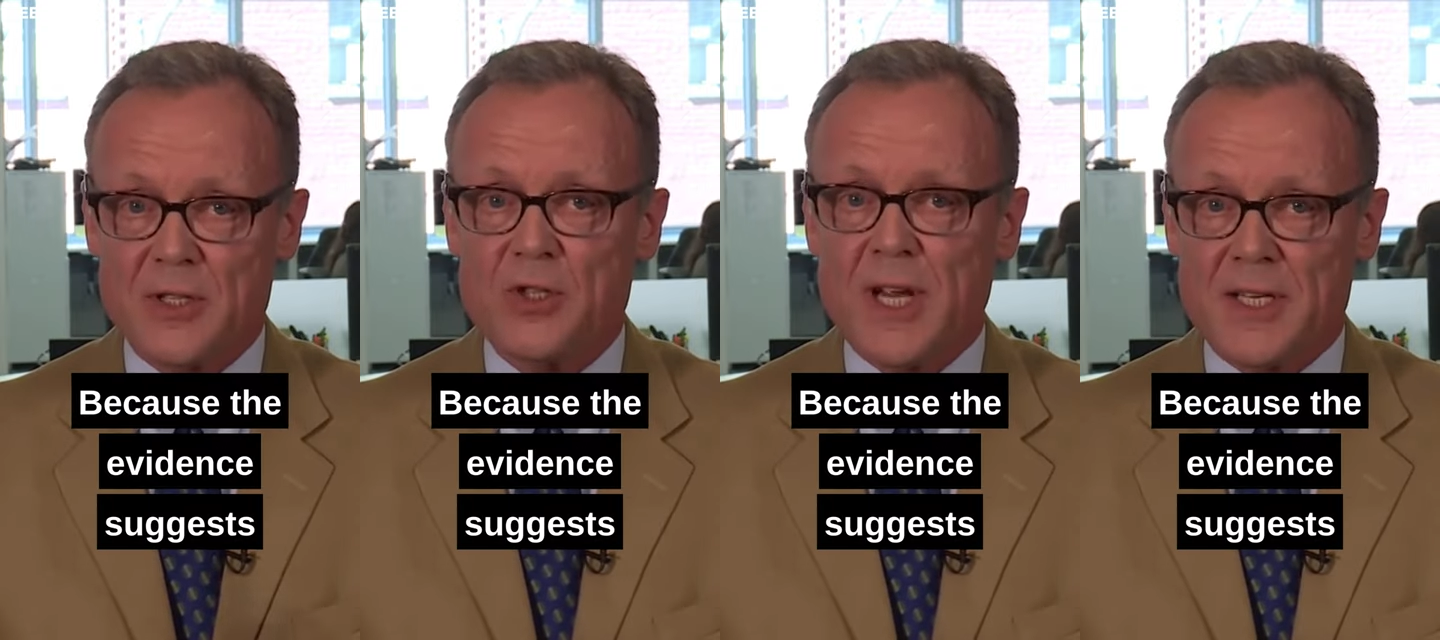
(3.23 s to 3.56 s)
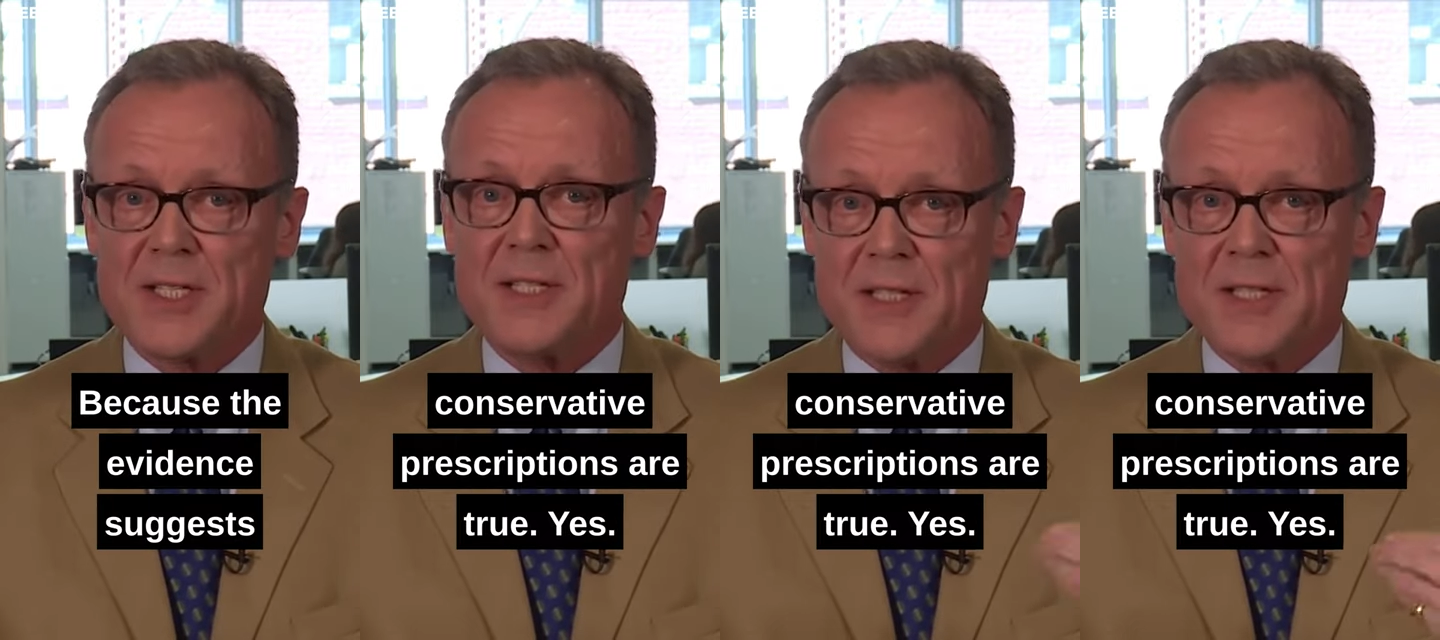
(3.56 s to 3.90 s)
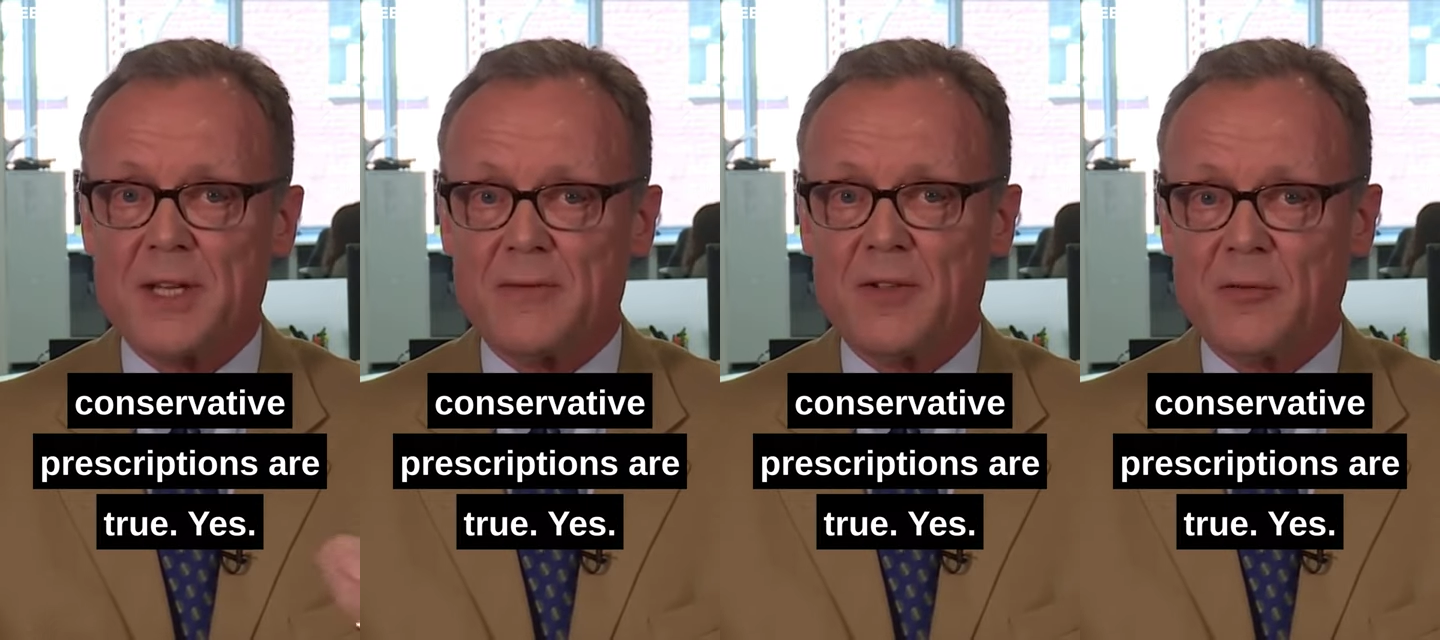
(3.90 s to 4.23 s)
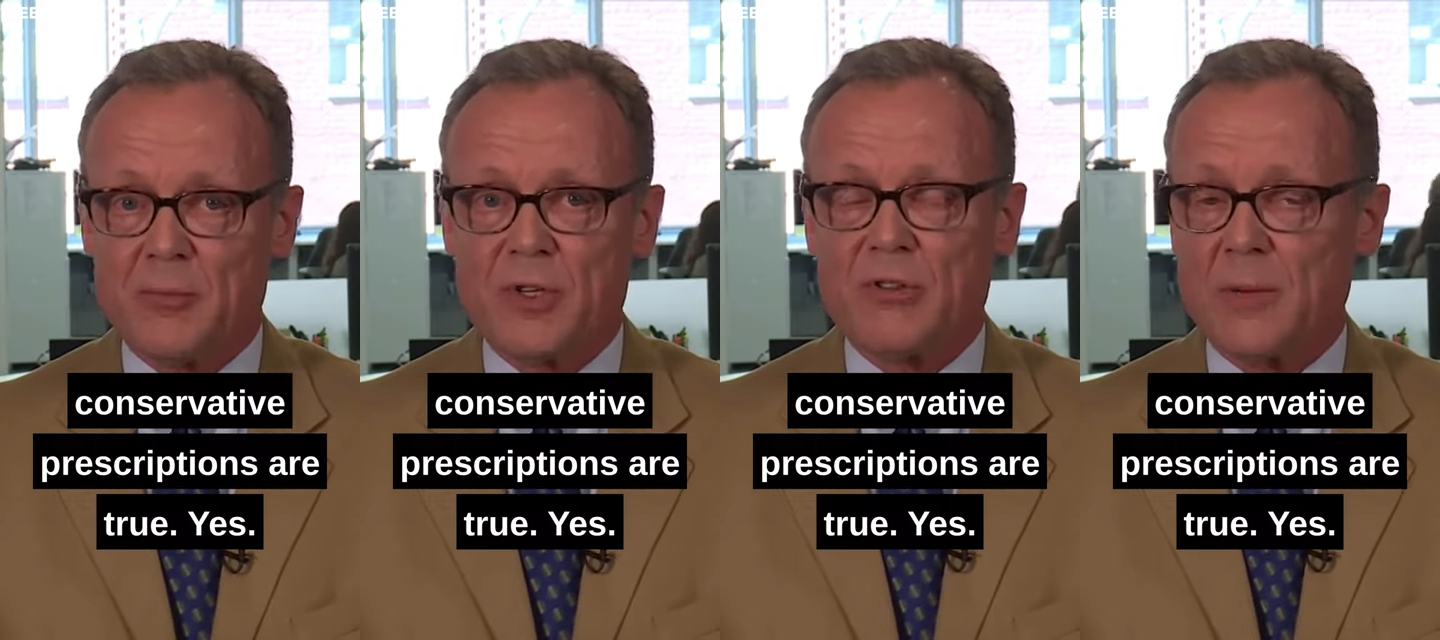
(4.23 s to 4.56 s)
suggests
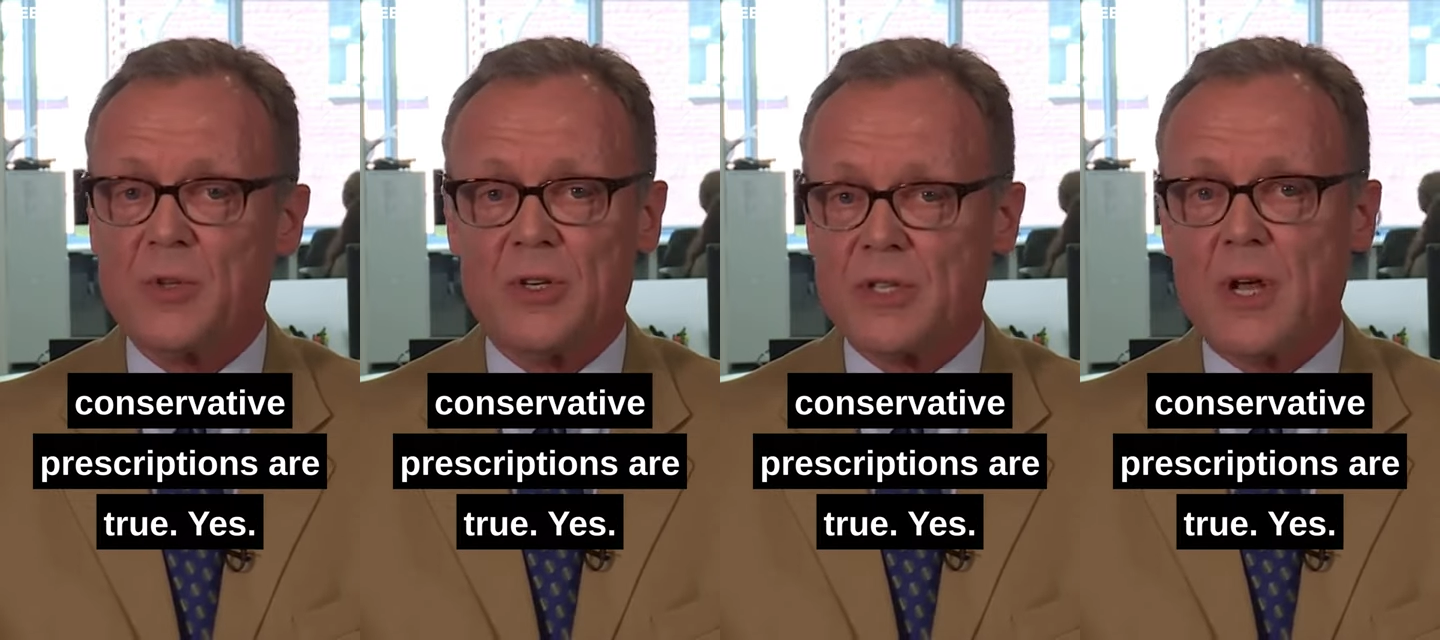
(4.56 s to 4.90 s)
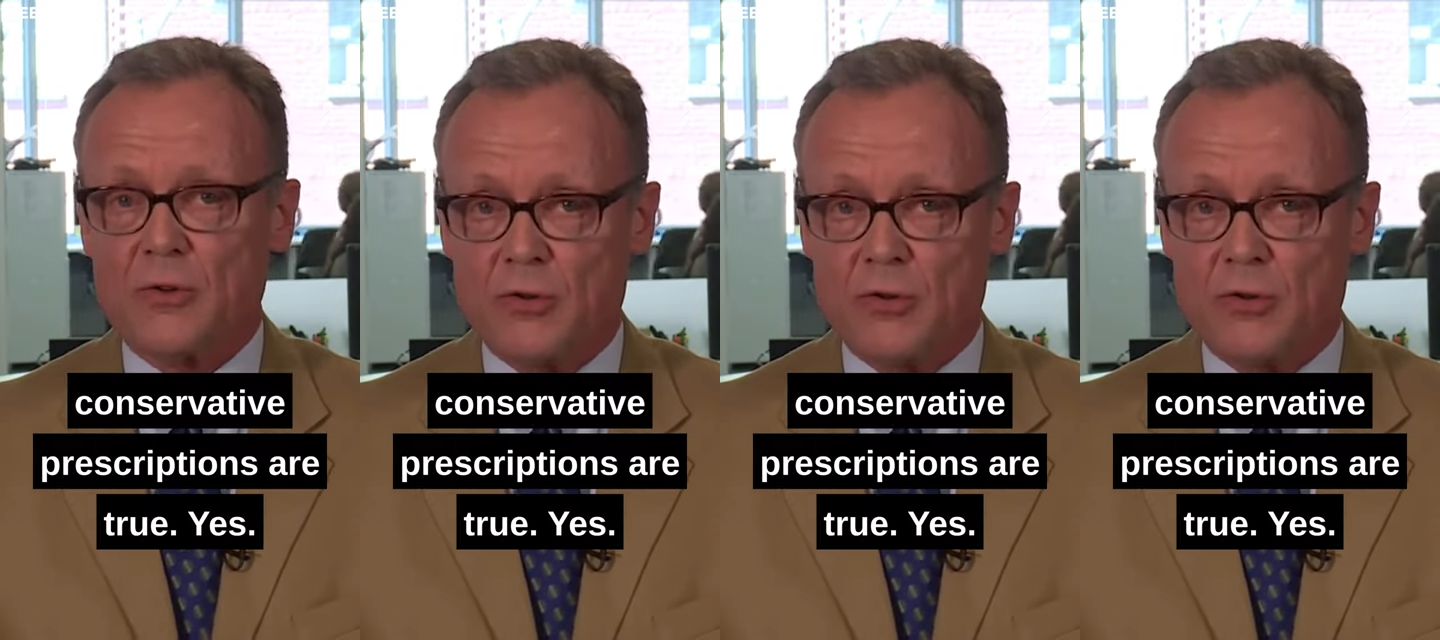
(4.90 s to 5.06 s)
conservative prescriptions are